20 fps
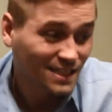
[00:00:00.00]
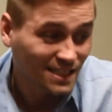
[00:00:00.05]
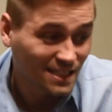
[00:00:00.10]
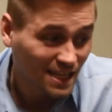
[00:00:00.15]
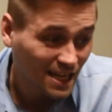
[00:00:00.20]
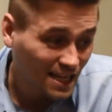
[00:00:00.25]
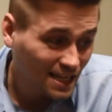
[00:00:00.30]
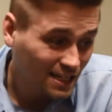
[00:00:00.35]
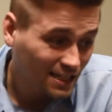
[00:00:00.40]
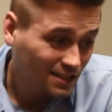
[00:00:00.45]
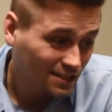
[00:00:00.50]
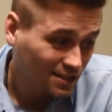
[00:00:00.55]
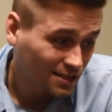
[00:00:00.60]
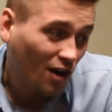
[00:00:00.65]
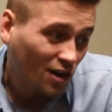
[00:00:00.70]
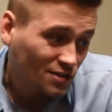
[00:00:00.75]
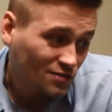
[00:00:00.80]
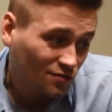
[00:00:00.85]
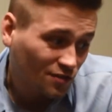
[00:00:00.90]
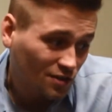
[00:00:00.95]
zinc,
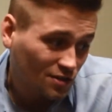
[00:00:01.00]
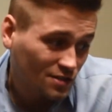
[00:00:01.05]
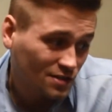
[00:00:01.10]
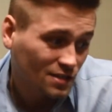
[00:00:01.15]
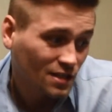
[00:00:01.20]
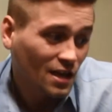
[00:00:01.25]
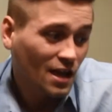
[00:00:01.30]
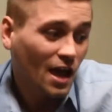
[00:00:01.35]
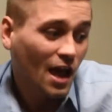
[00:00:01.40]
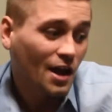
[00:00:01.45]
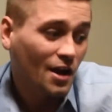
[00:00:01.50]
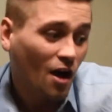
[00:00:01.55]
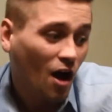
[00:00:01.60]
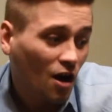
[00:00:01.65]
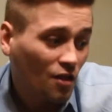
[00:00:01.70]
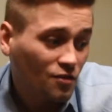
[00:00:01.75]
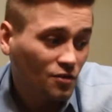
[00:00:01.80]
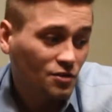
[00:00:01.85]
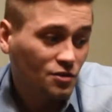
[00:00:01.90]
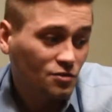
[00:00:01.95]
phosphorus, and
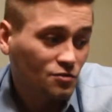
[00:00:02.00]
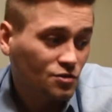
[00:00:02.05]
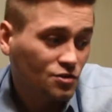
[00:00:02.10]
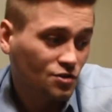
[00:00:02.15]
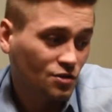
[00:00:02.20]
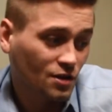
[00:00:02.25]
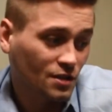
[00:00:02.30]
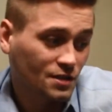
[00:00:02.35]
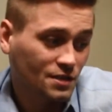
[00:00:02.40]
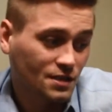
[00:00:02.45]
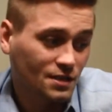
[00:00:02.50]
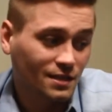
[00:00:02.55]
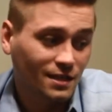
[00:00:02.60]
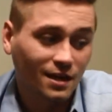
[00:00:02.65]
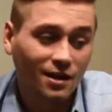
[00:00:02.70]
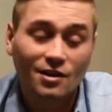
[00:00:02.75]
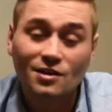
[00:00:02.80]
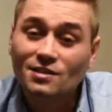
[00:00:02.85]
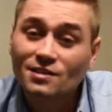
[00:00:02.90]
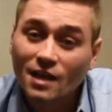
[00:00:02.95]
other nutrients that
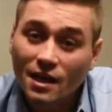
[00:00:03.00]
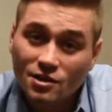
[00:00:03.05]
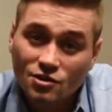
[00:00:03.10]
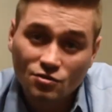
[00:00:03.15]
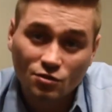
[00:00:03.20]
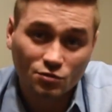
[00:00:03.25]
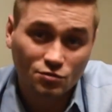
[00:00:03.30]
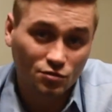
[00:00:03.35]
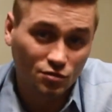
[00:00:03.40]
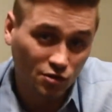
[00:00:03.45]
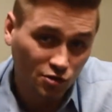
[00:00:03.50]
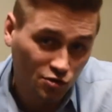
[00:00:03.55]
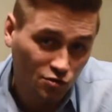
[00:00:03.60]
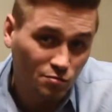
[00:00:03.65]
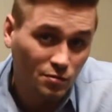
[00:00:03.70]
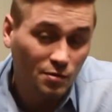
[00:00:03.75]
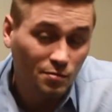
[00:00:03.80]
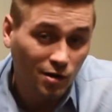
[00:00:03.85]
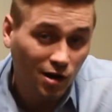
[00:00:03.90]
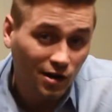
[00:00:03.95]
are essential to the
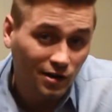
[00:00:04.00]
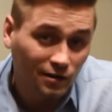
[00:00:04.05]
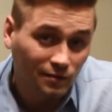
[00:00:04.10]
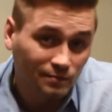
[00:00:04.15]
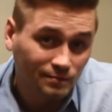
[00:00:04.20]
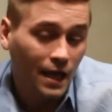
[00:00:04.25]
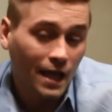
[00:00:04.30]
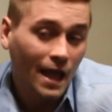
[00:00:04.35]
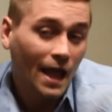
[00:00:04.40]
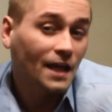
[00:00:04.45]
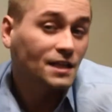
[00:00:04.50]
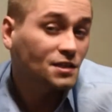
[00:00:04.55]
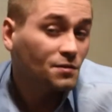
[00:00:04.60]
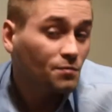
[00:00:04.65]
human body. It's